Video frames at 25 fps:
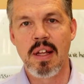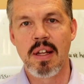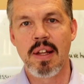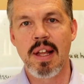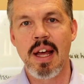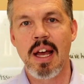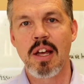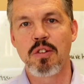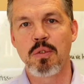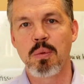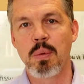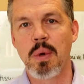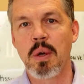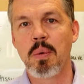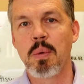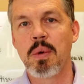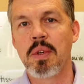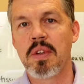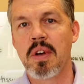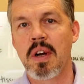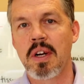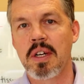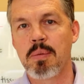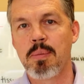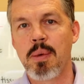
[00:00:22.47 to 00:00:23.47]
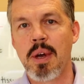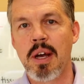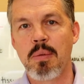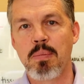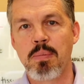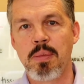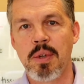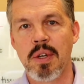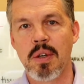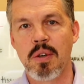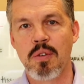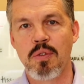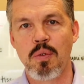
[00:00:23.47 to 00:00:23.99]
Last week we talked about
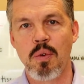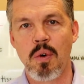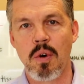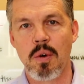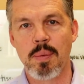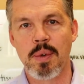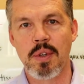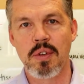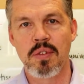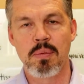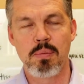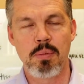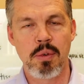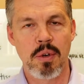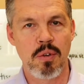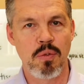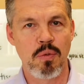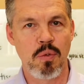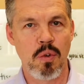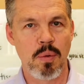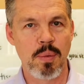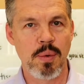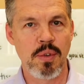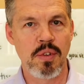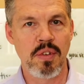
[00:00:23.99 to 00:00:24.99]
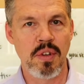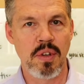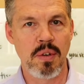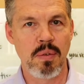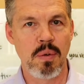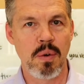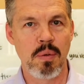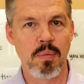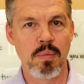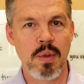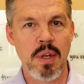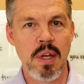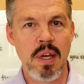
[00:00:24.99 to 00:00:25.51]
piriformis
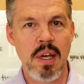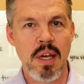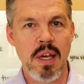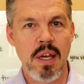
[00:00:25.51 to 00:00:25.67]
syndrome,